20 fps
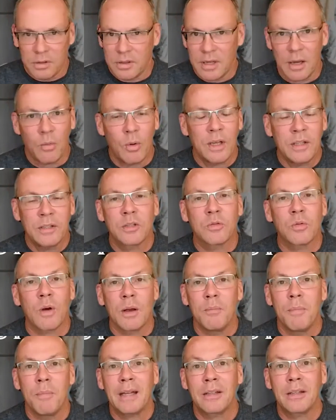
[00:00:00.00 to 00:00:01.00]
segues us
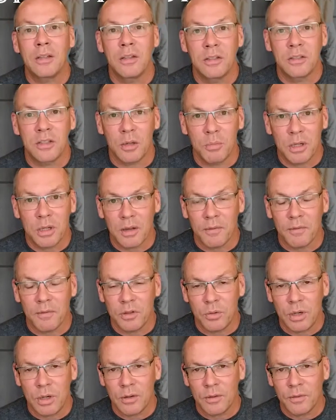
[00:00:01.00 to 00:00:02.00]
right back to the subject of
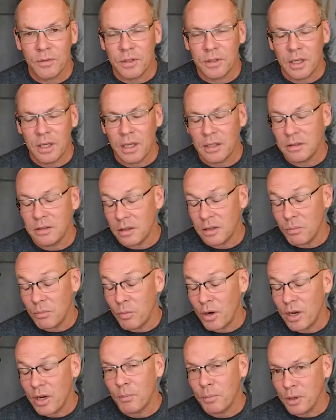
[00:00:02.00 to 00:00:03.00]
adrenal fatigue. So
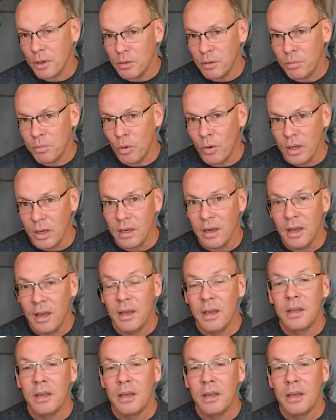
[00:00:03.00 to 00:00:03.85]
you bring up a good point.